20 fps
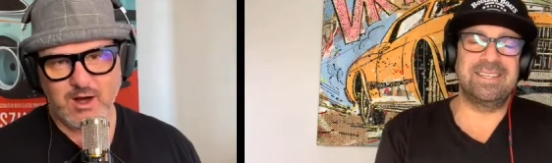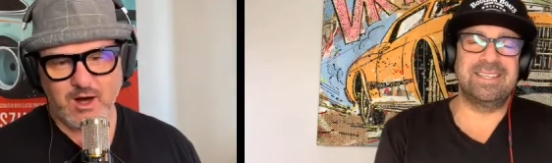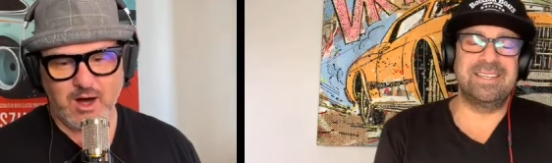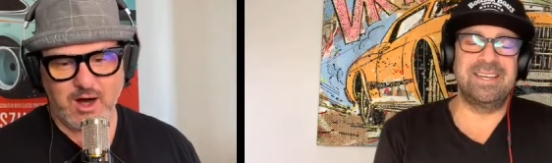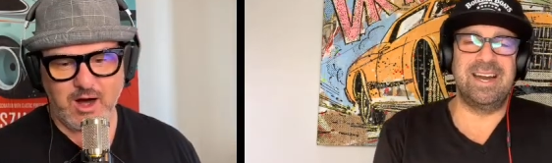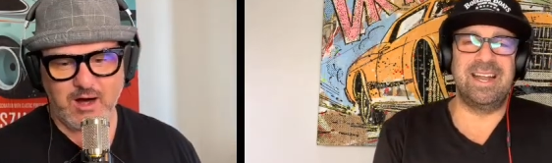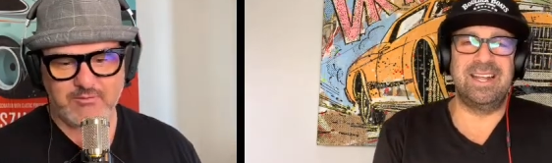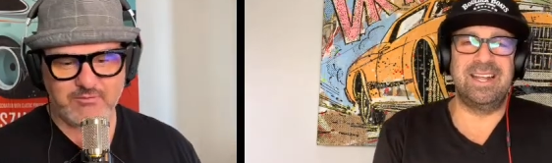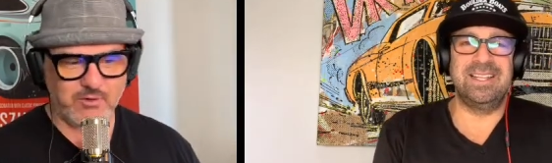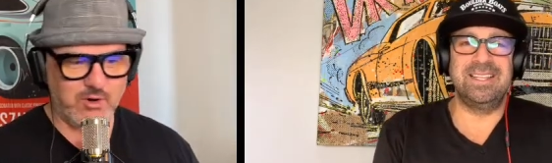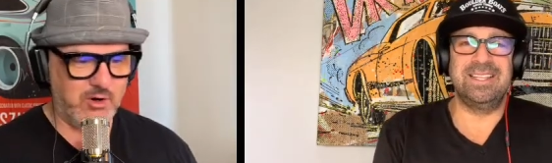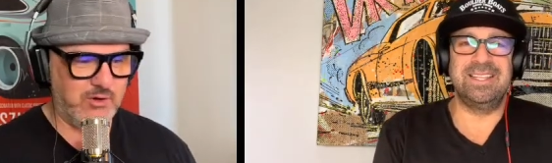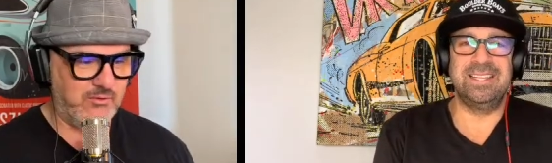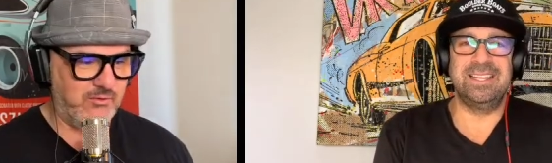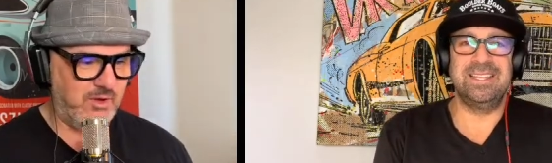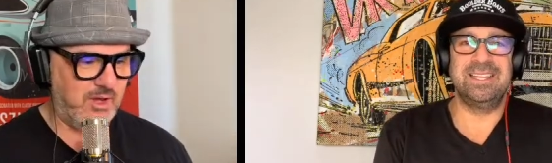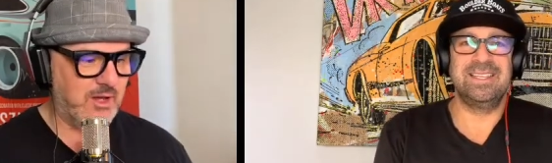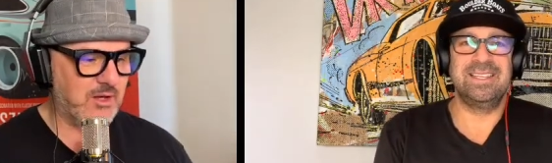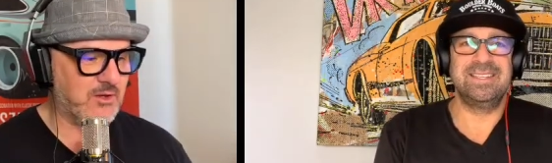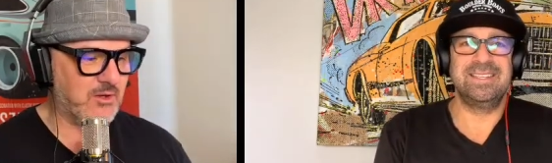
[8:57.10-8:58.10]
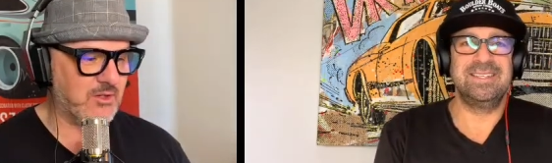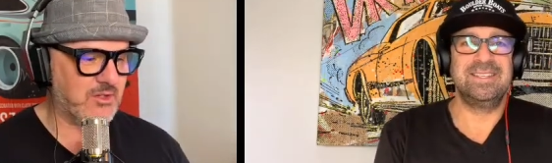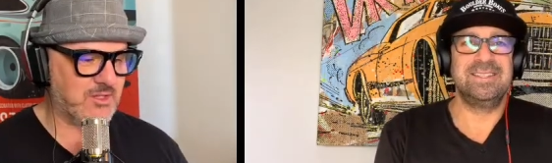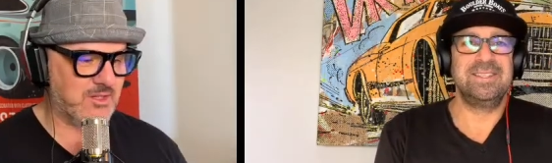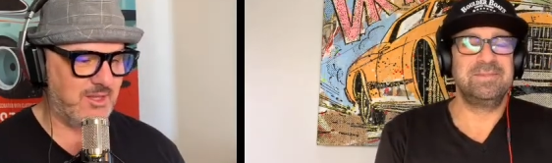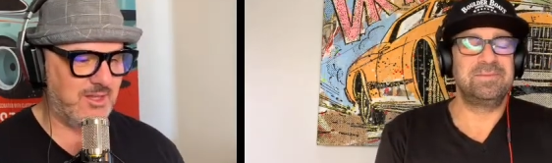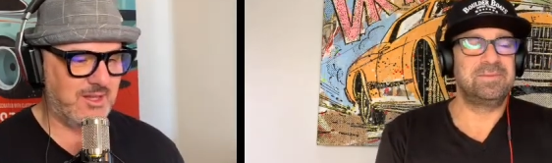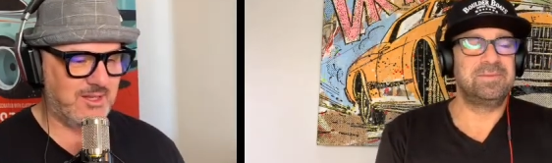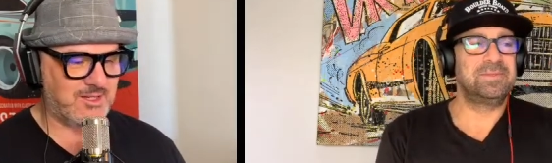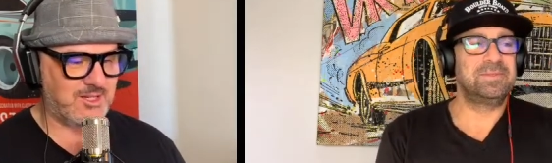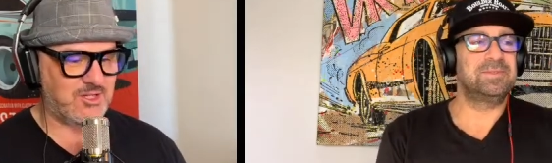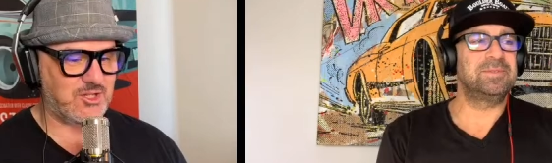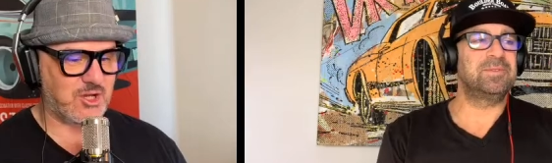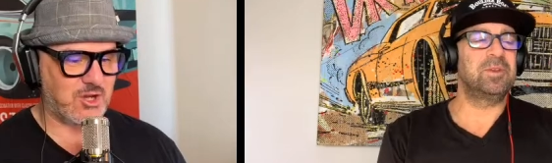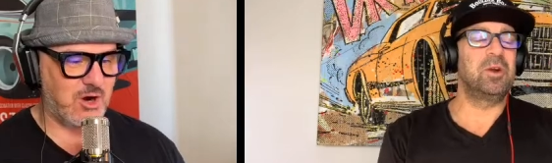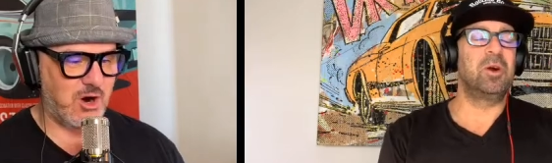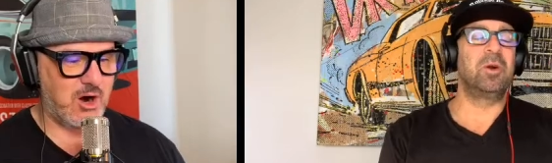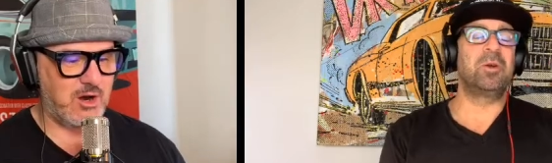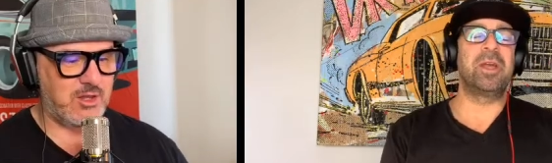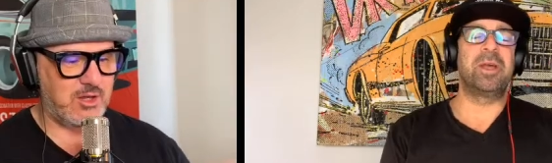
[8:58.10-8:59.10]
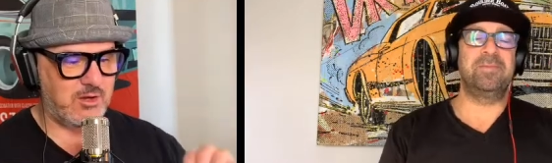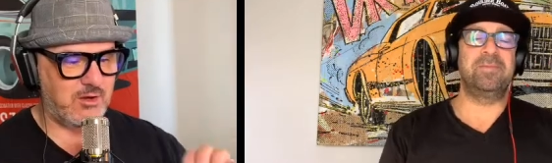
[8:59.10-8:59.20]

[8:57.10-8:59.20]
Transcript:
Speaker 1: off-road vehicles. This is a car okay.